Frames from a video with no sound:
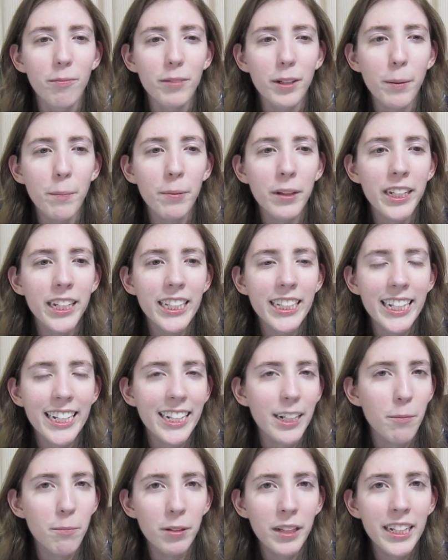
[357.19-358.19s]

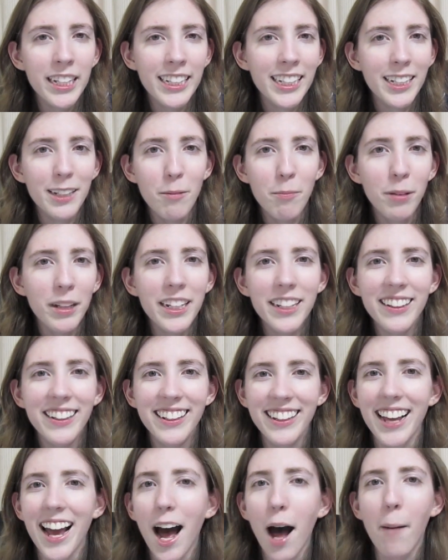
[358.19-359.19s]
completely
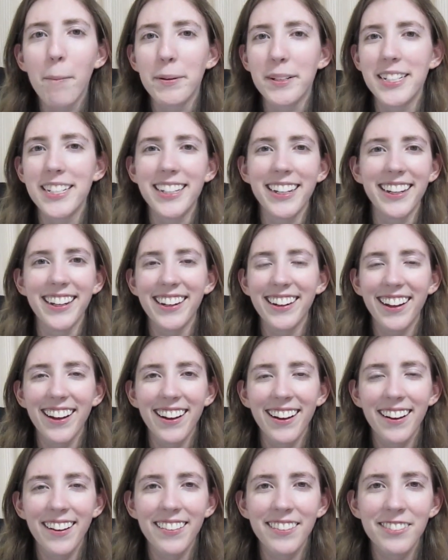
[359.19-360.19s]
the opposite
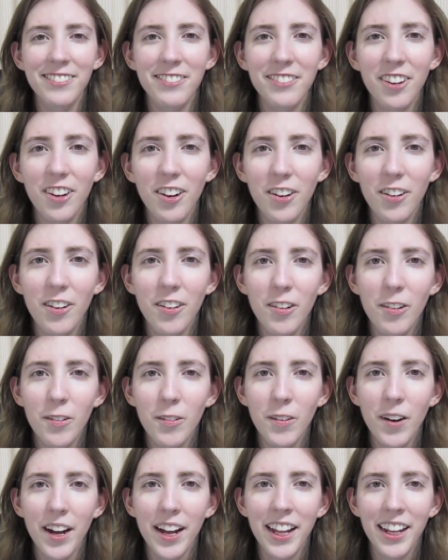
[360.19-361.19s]
of
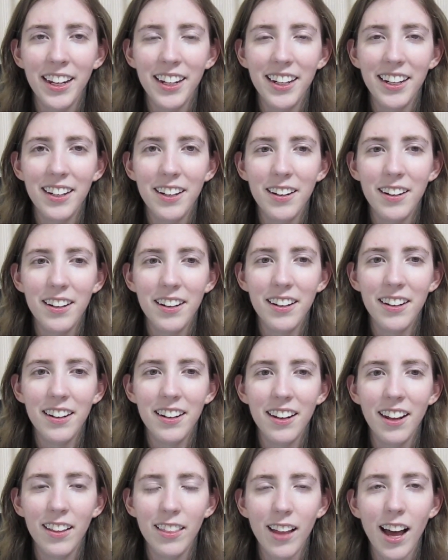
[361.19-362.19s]
what
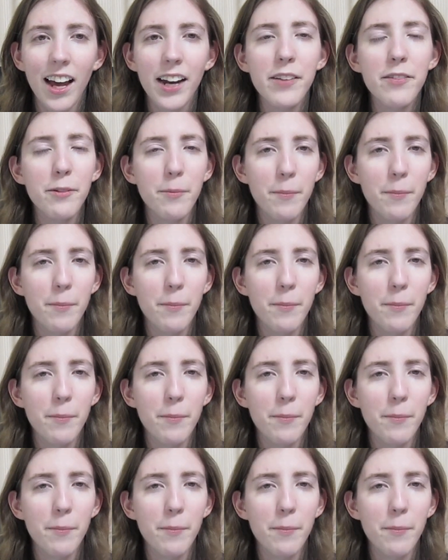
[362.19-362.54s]
a lot of